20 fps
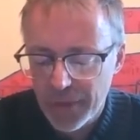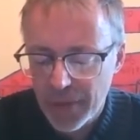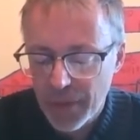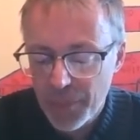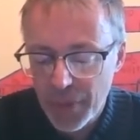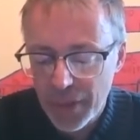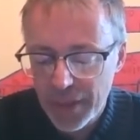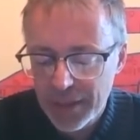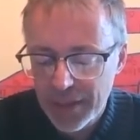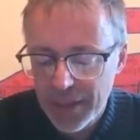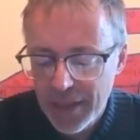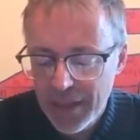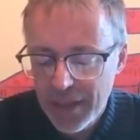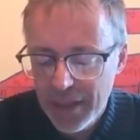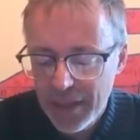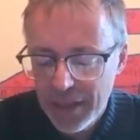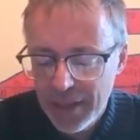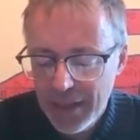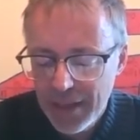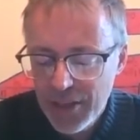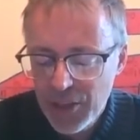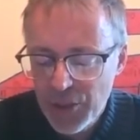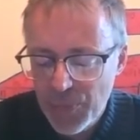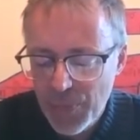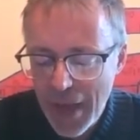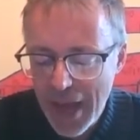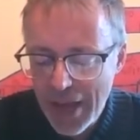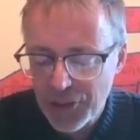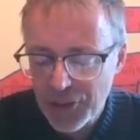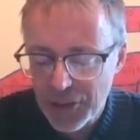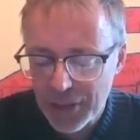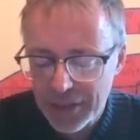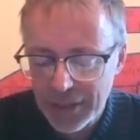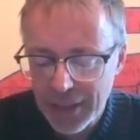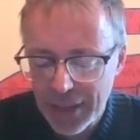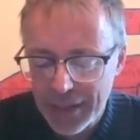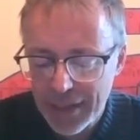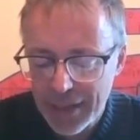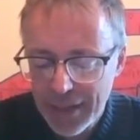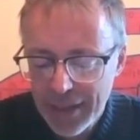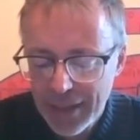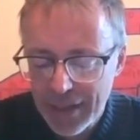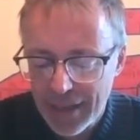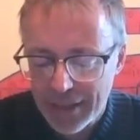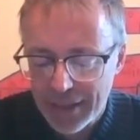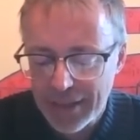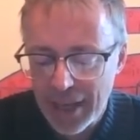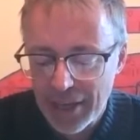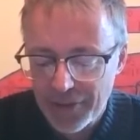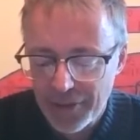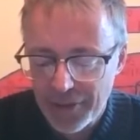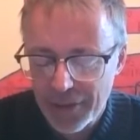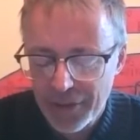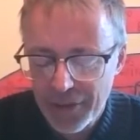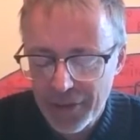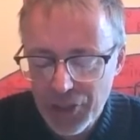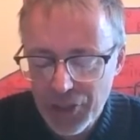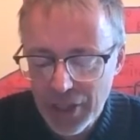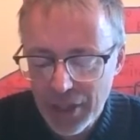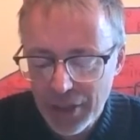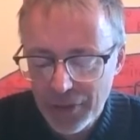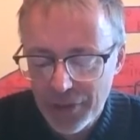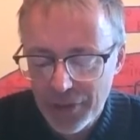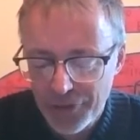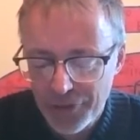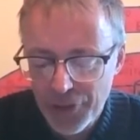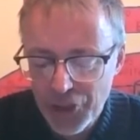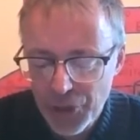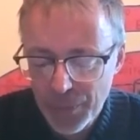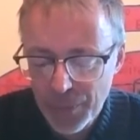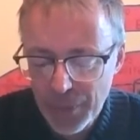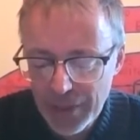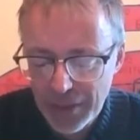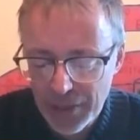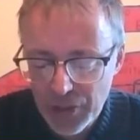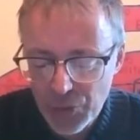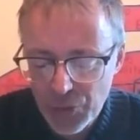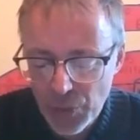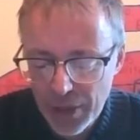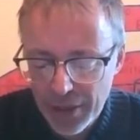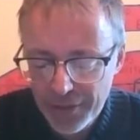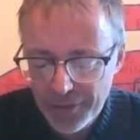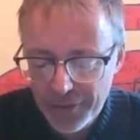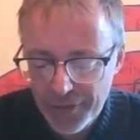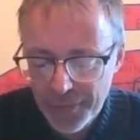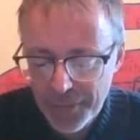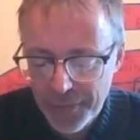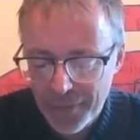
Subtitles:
But he's magic, like in that fairy tale, the fisherman and his wife.